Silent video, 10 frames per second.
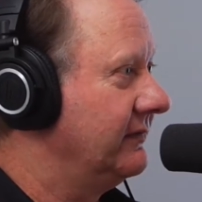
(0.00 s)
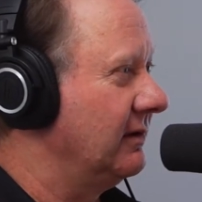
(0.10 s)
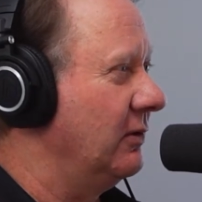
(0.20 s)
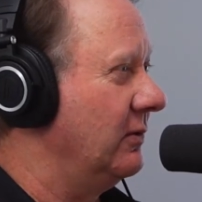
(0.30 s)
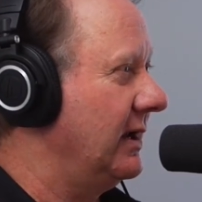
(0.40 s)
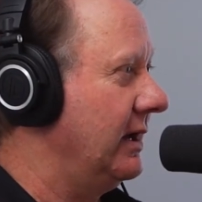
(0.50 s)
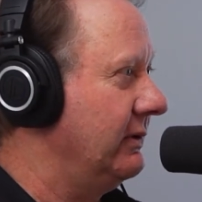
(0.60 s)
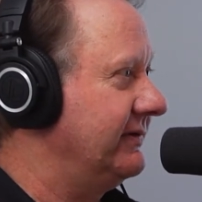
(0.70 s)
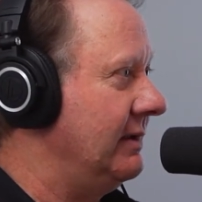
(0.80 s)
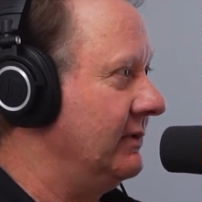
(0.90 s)
So it
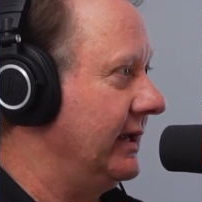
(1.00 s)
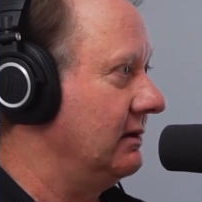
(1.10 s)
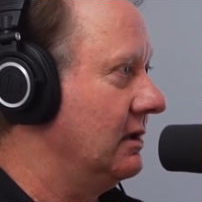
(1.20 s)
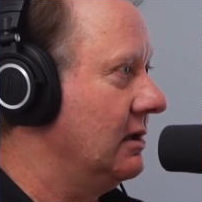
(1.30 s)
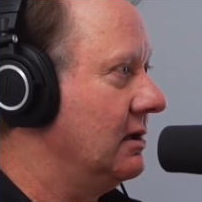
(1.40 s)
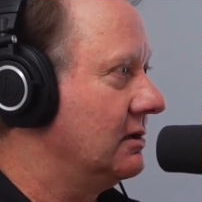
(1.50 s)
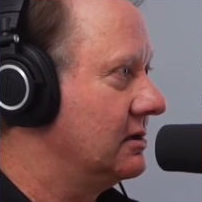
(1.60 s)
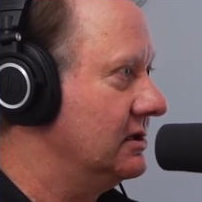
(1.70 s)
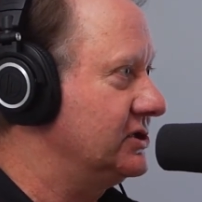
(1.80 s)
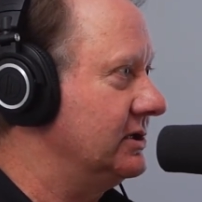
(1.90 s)
would seem like
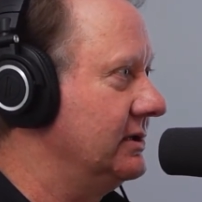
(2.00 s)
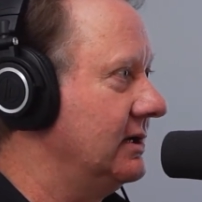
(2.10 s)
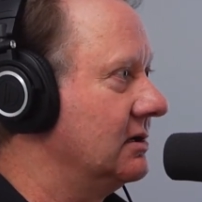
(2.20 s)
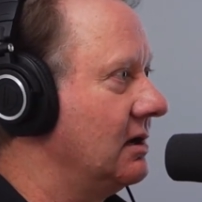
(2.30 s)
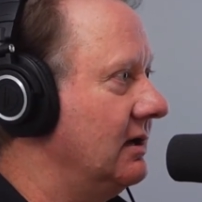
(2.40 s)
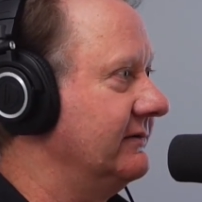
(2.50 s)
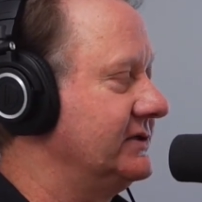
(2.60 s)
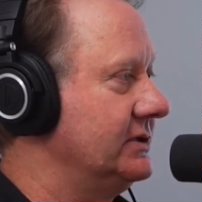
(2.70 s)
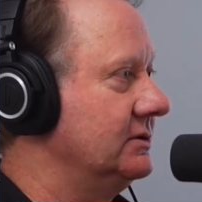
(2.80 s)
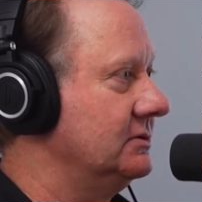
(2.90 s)
cushion in a golf
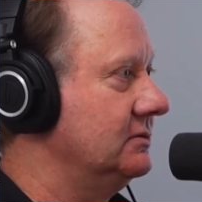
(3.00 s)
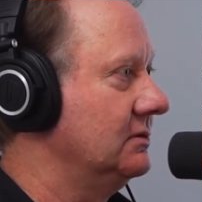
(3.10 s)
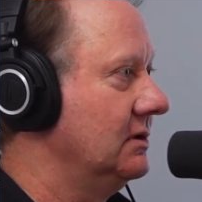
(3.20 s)
shoe